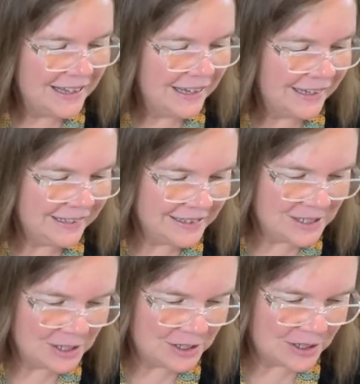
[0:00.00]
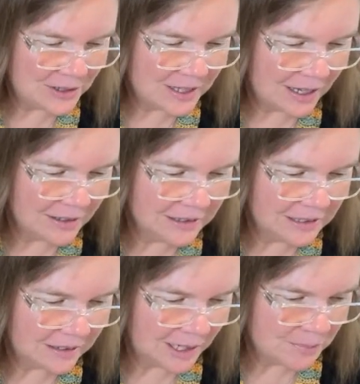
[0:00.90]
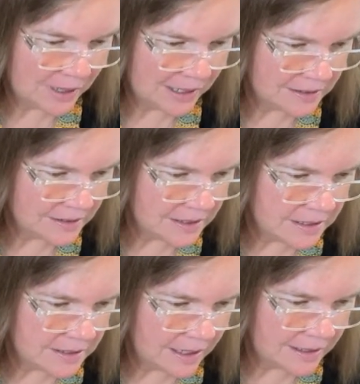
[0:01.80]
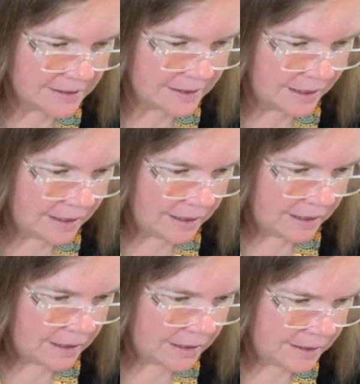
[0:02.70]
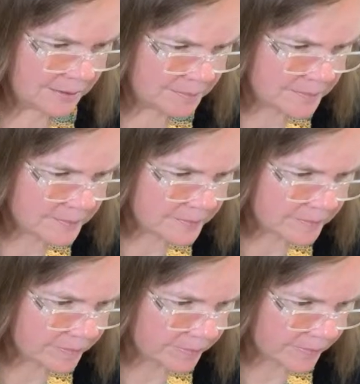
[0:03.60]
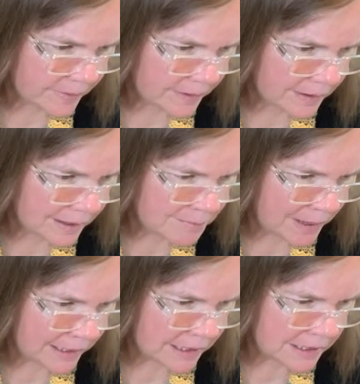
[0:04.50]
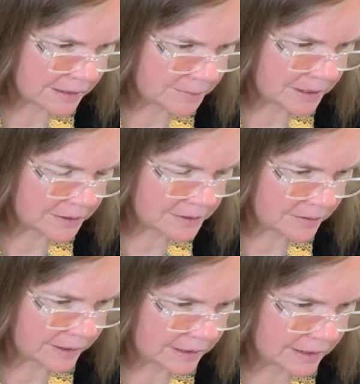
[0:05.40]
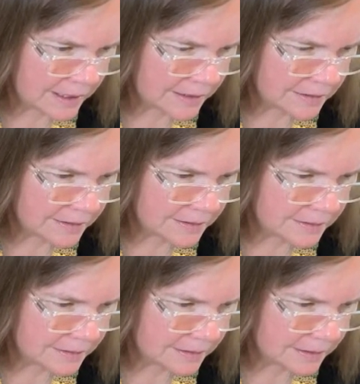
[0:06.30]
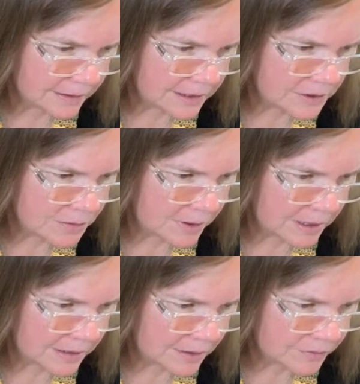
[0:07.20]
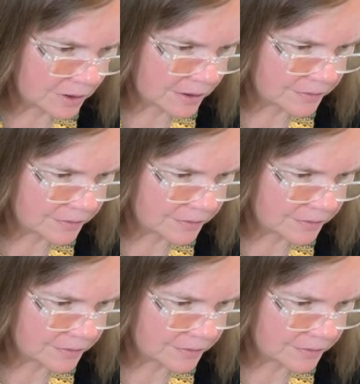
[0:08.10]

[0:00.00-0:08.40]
That just shows how little I practice these days. I'm backing up here so I can get to where I left off